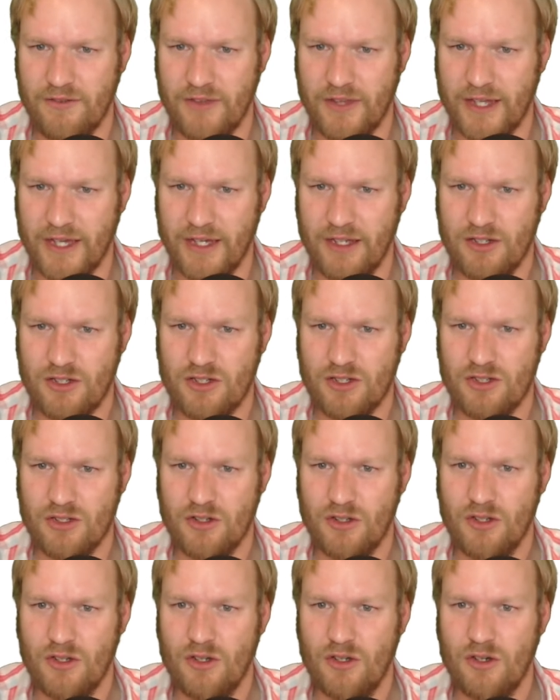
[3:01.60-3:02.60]
that,
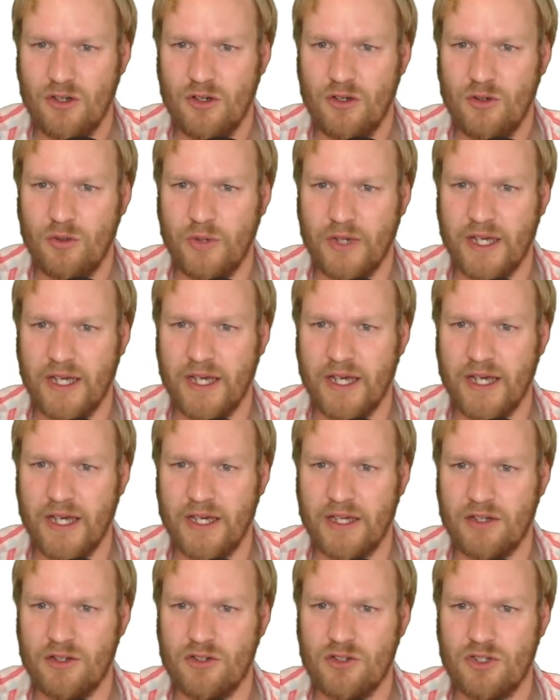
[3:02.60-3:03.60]
we
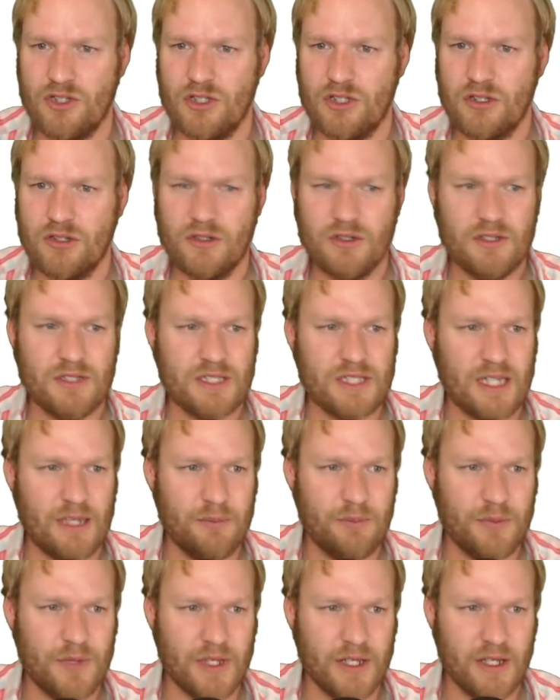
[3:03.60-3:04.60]
had
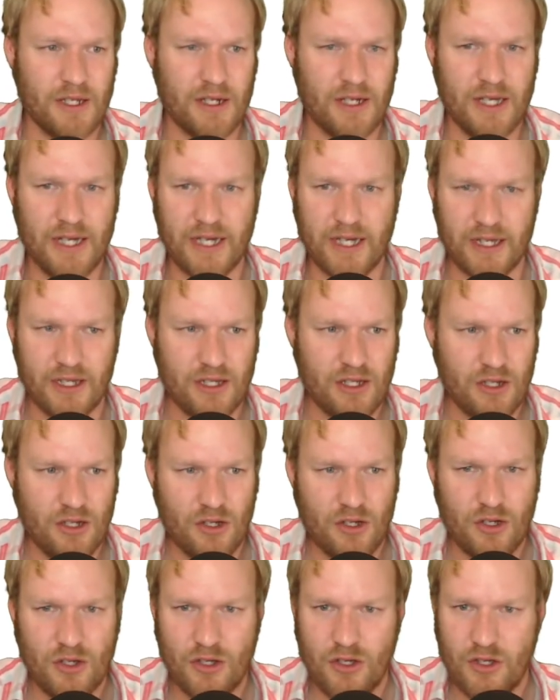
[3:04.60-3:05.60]
something like
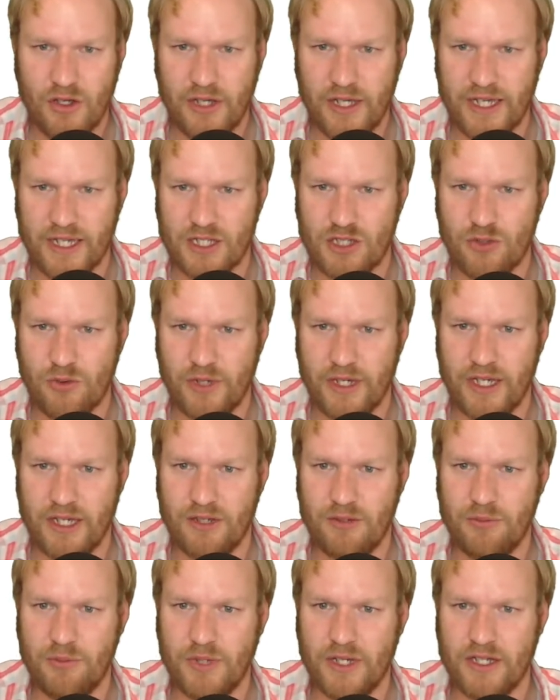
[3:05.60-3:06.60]
x
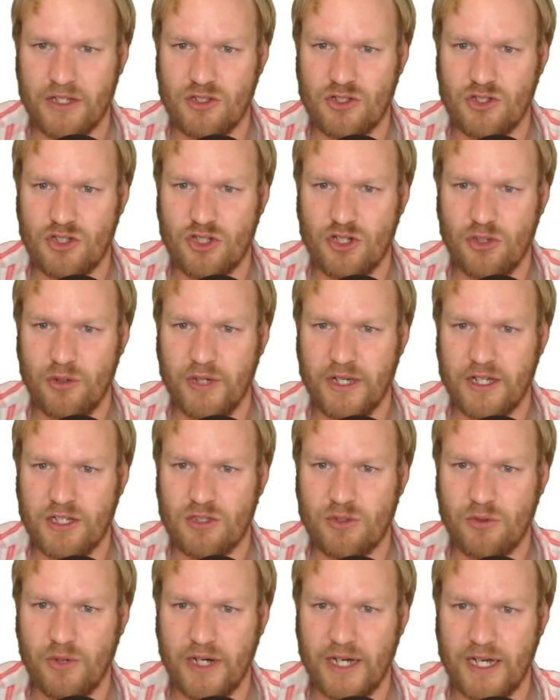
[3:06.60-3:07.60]
squared plus
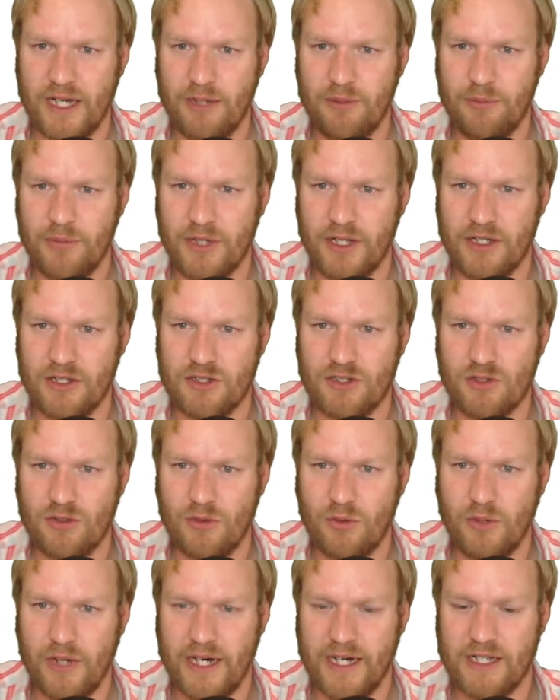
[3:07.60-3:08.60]
2xy plus
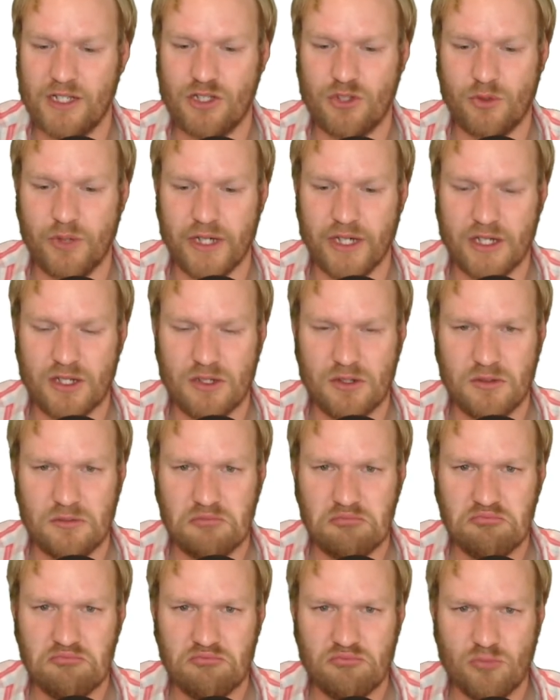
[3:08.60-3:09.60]
y squared?
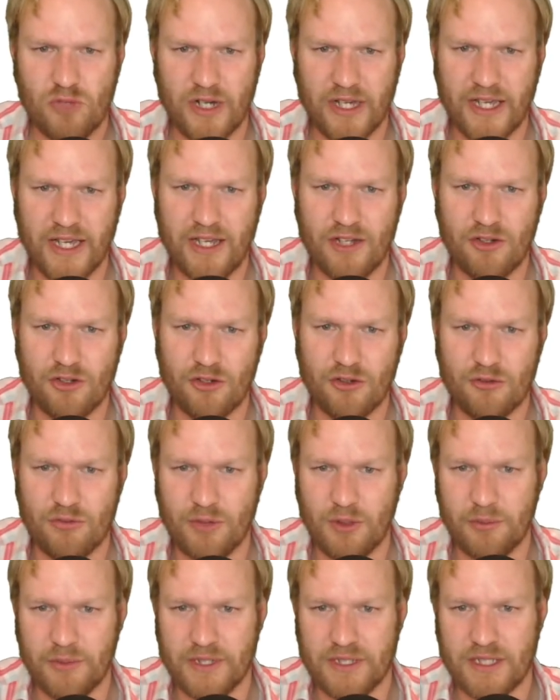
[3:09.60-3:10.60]
Well, again, you would
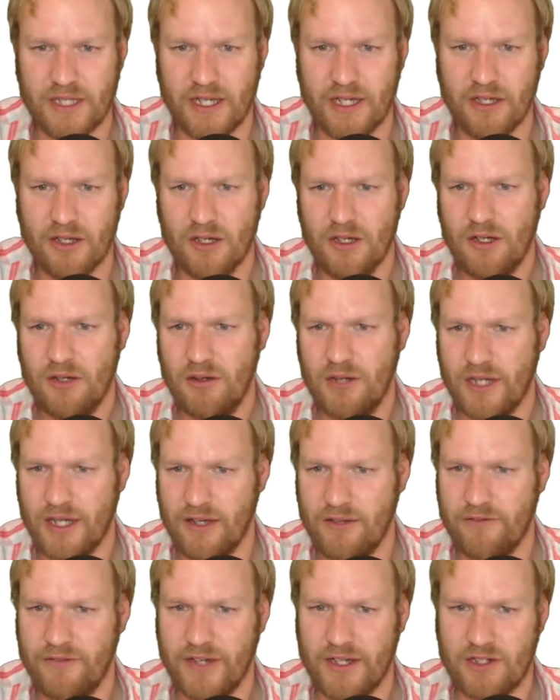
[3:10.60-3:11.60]
probably say, well, I
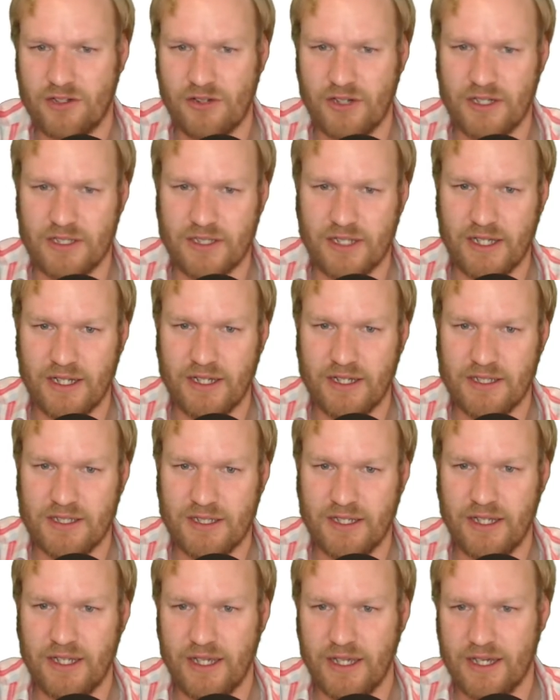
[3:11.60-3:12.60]
can factorize that
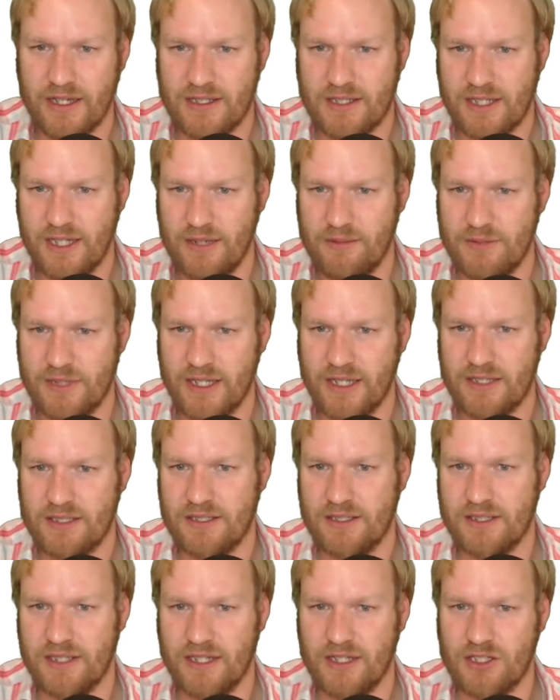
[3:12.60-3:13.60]
easily. X times x
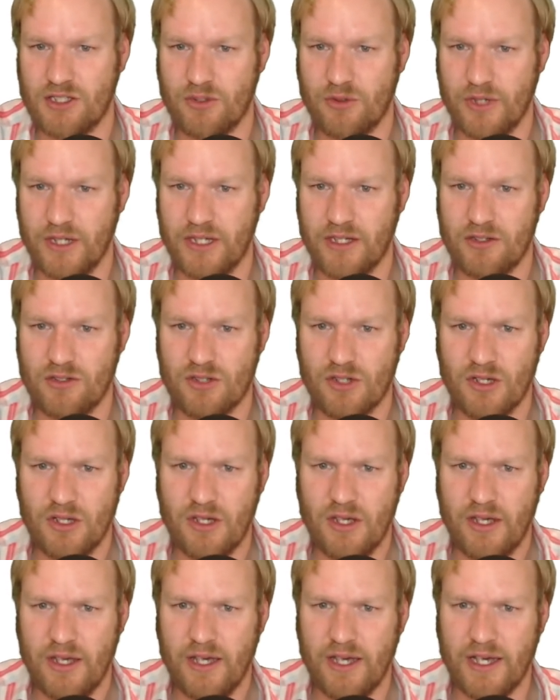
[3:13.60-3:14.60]
is x squared,
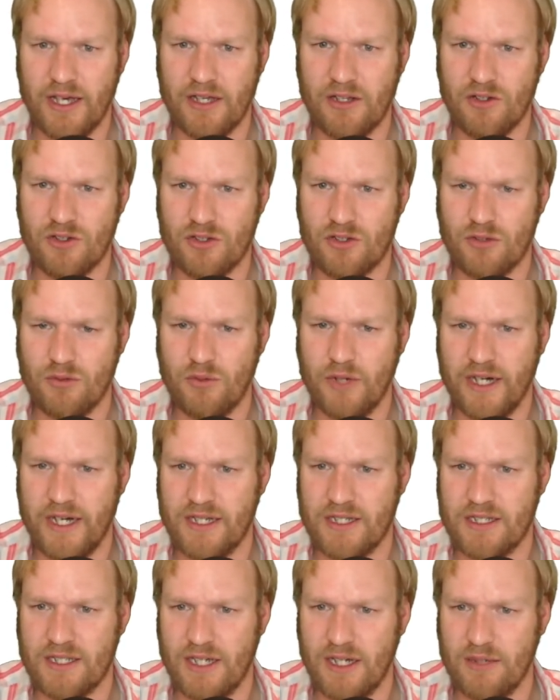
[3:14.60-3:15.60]
and y
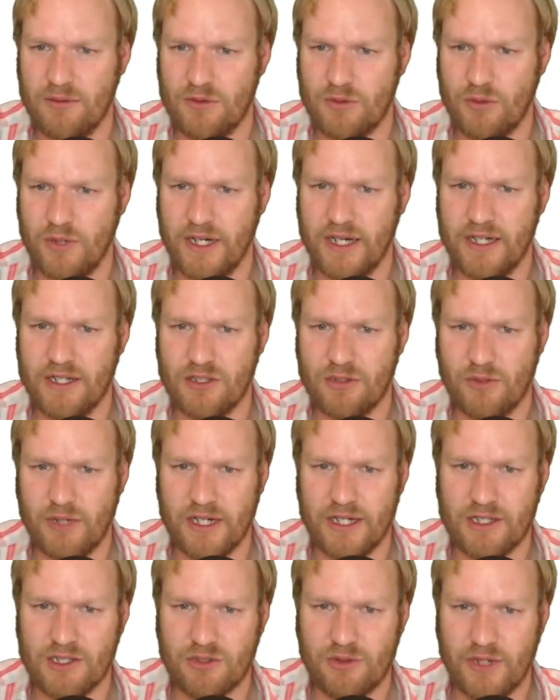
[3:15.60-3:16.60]
times y is
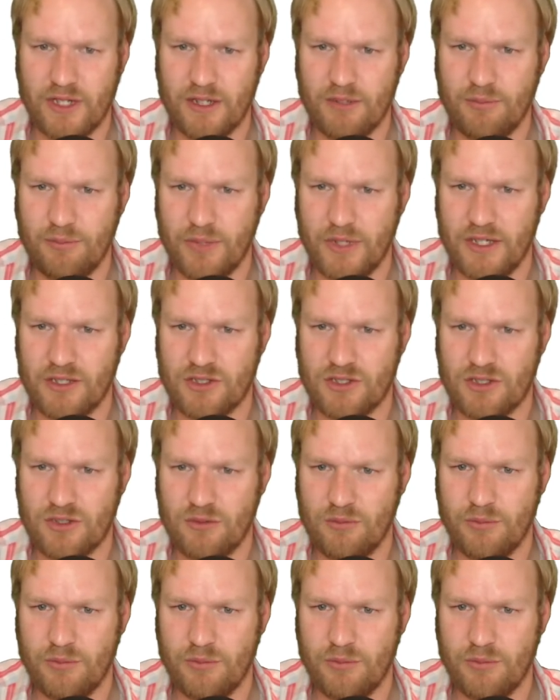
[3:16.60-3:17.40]
y squared, plus